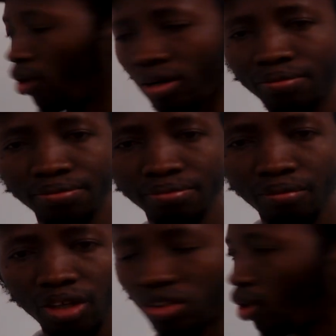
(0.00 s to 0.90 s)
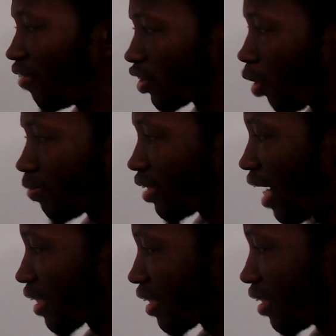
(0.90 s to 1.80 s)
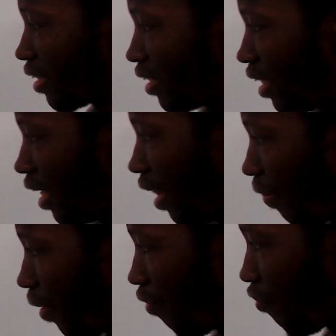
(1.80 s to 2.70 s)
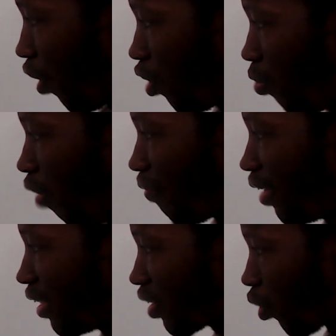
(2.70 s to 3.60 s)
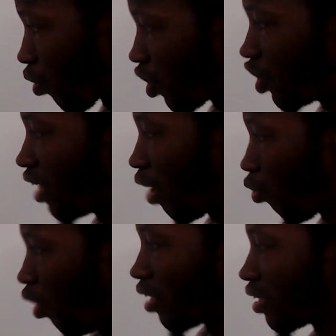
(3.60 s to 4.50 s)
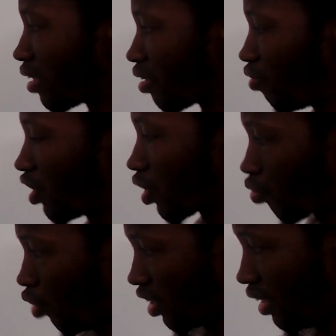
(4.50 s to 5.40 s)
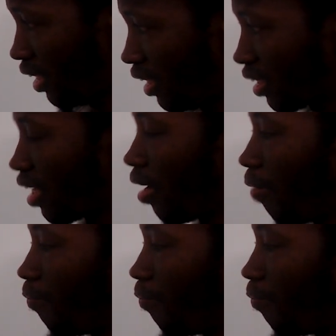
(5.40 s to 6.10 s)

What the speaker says: ball? So we subtract the volume of this original one, which is 48,